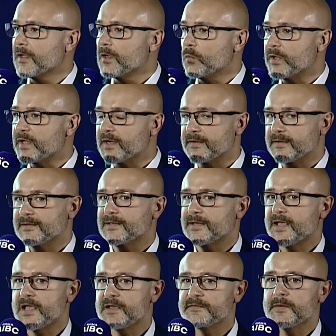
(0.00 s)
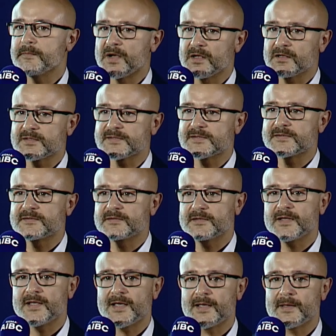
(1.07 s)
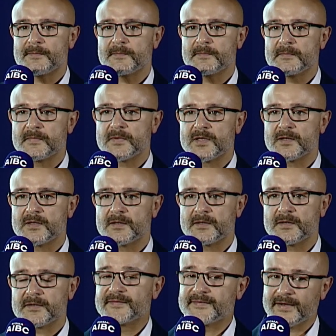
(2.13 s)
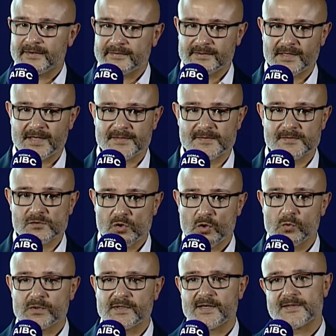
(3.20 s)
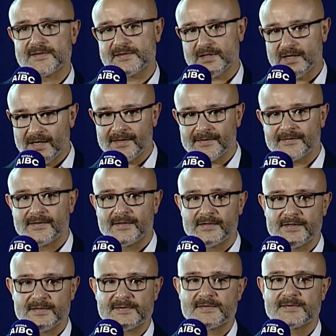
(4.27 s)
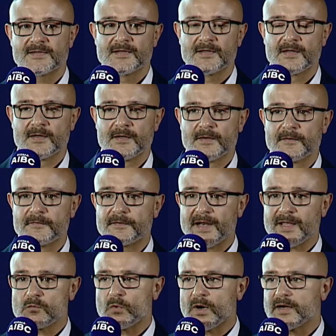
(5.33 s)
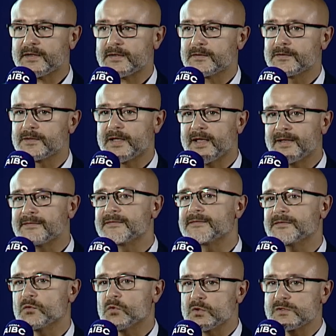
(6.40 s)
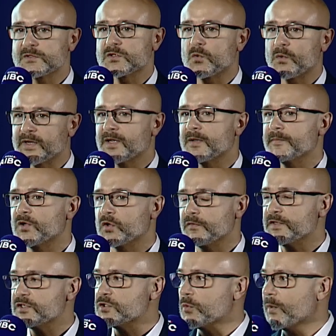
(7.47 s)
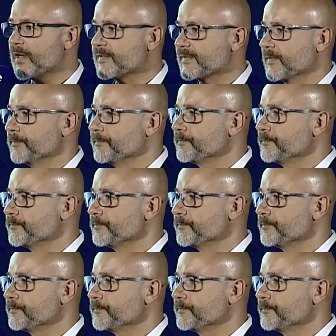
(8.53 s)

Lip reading: We currently have amongst 30 license holders under this framework and also a number of issuers.